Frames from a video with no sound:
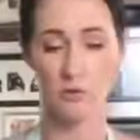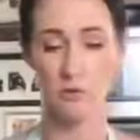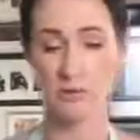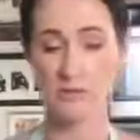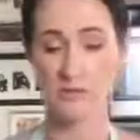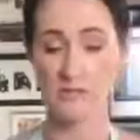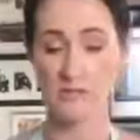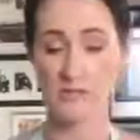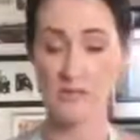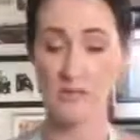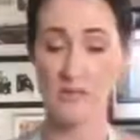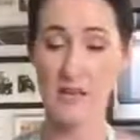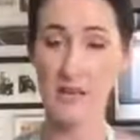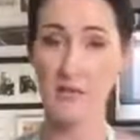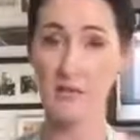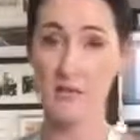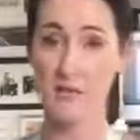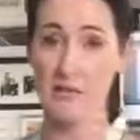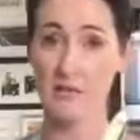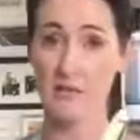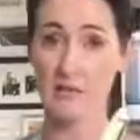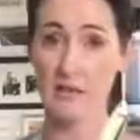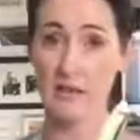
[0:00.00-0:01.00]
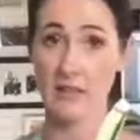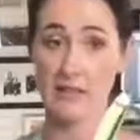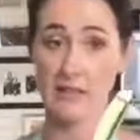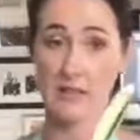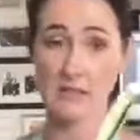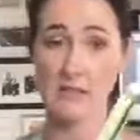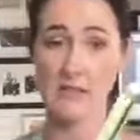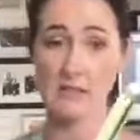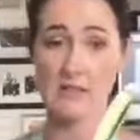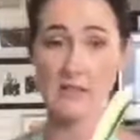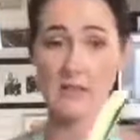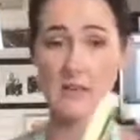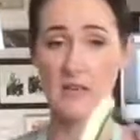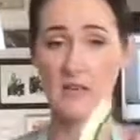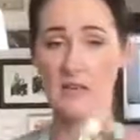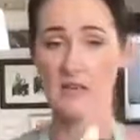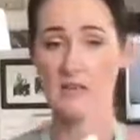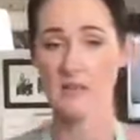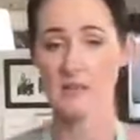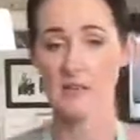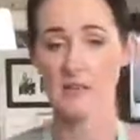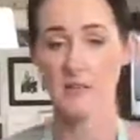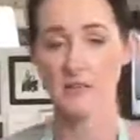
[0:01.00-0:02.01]
but to save your fingers,
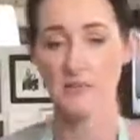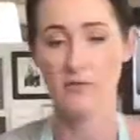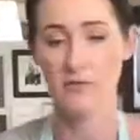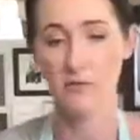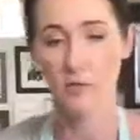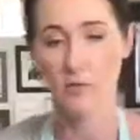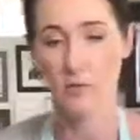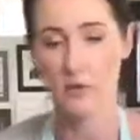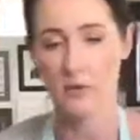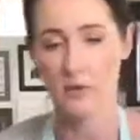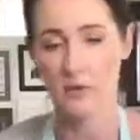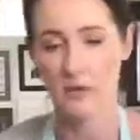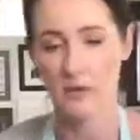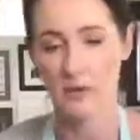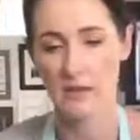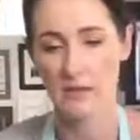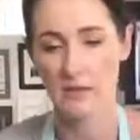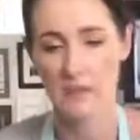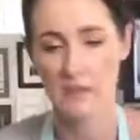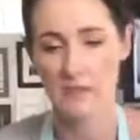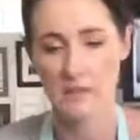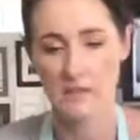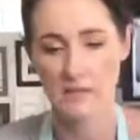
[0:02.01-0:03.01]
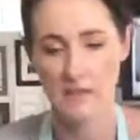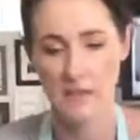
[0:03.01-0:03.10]
stick a fork in it